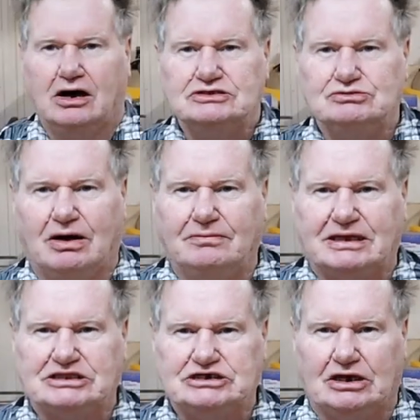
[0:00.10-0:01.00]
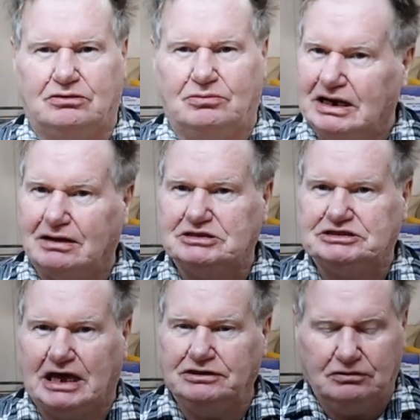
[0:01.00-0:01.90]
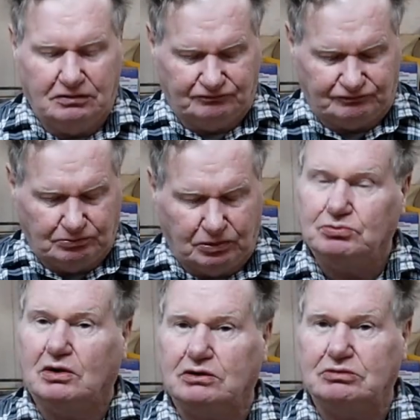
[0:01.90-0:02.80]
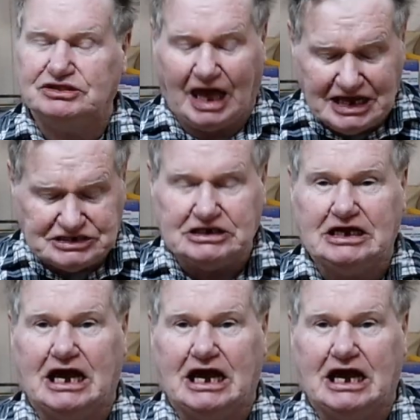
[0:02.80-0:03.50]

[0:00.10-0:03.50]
guys, welcome back to the channel. My name is Daniel from Woodworking with Dash,